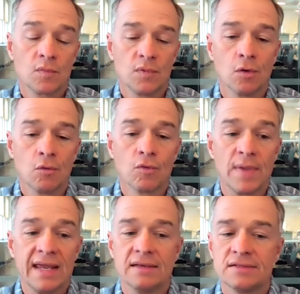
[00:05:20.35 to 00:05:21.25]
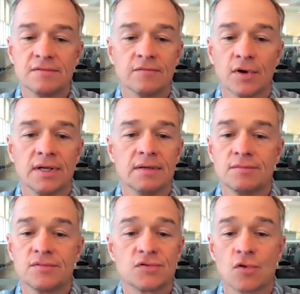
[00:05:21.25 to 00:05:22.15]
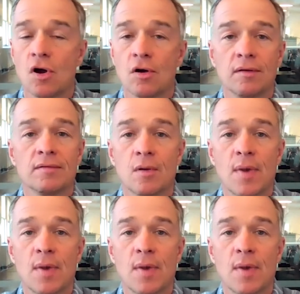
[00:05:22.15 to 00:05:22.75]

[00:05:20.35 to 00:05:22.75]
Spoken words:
you know, remained very strong